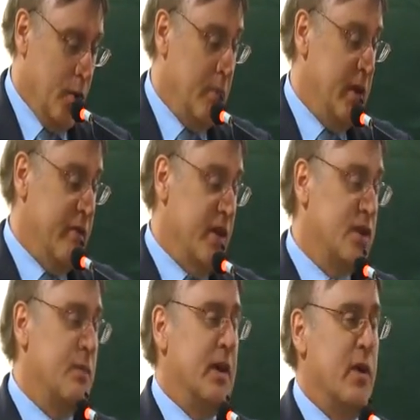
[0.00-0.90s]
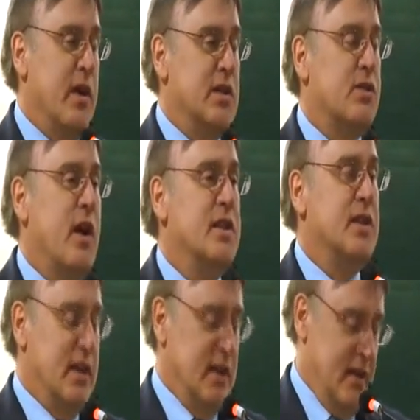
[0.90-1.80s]
Women have also made great
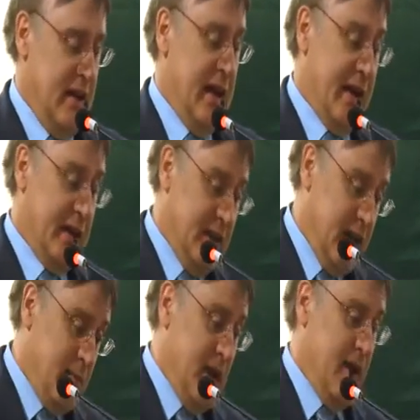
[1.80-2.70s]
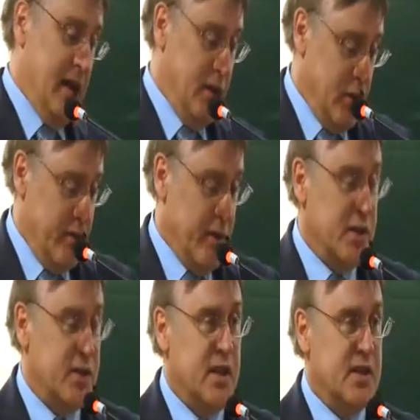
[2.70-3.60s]
strides in academia and in
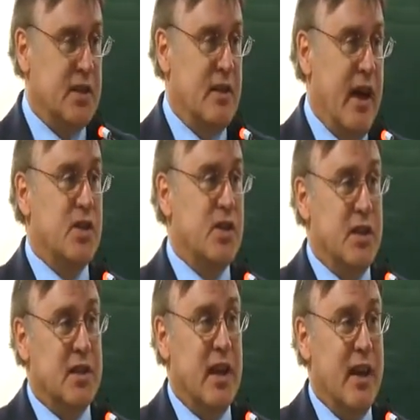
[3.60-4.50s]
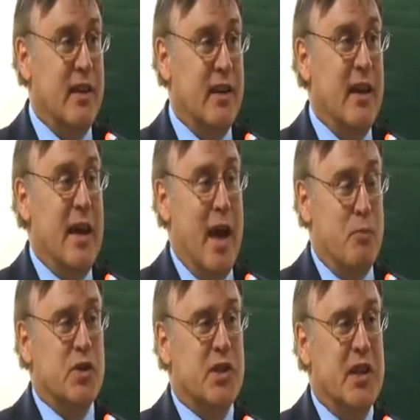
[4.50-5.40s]
universities. Actually, today,
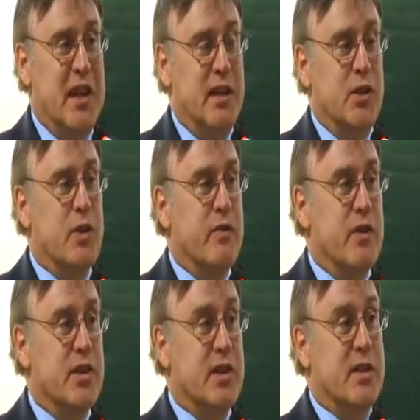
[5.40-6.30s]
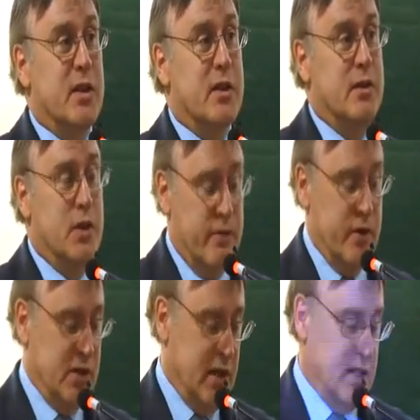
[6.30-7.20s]
at most Canadian
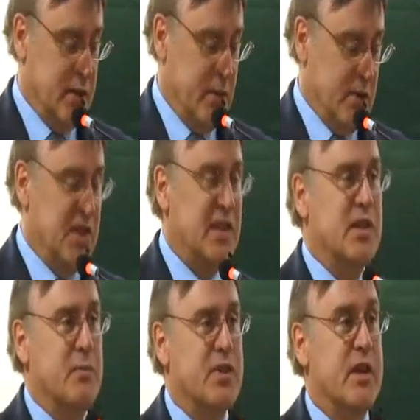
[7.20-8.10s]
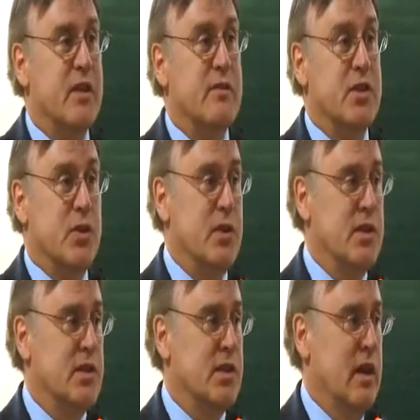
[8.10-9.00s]
universities, about 60% of the
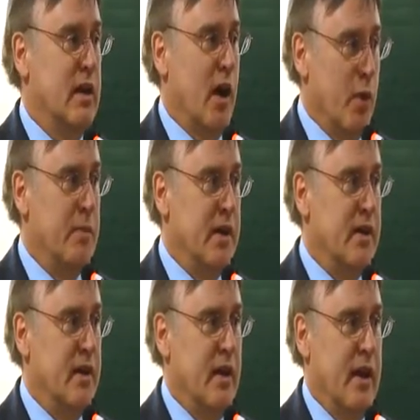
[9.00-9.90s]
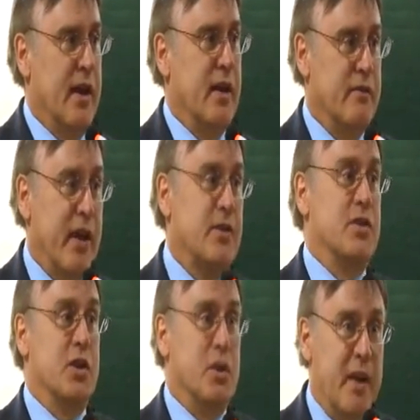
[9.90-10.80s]
students are women. And in fact,
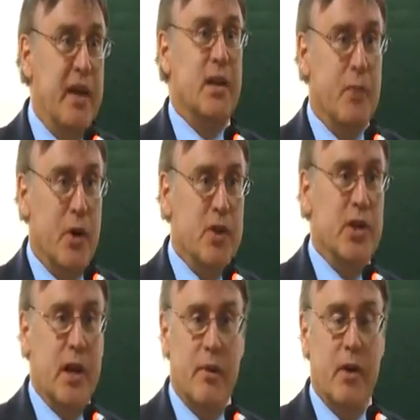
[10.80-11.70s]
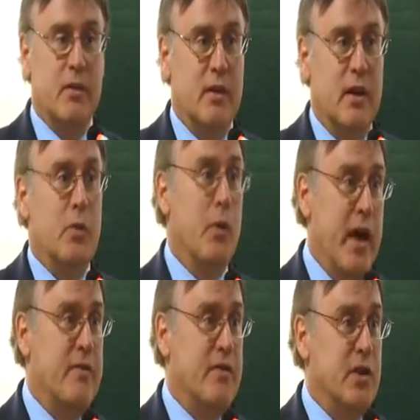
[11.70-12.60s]
there's a debate emerging about what
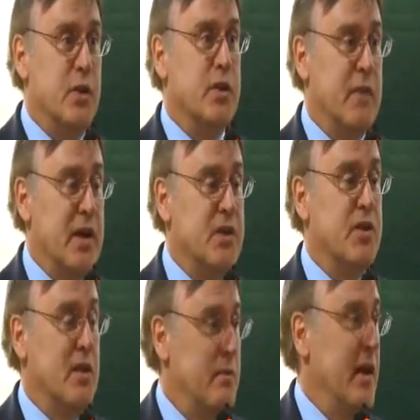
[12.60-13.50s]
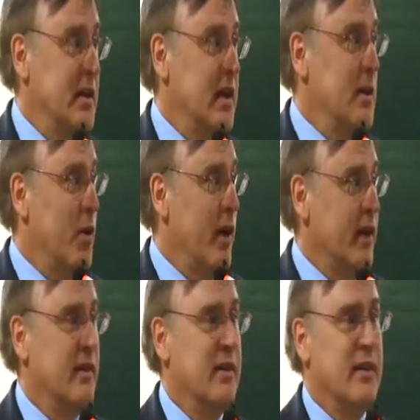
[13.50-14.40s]
we have to do to make sure that the men keep
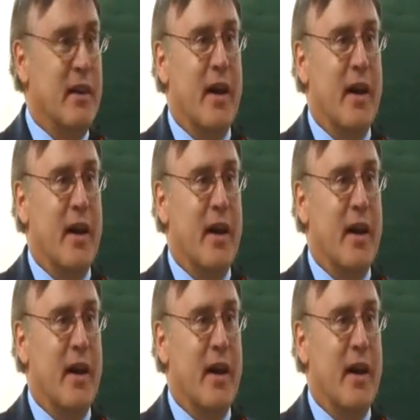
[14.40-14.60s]
going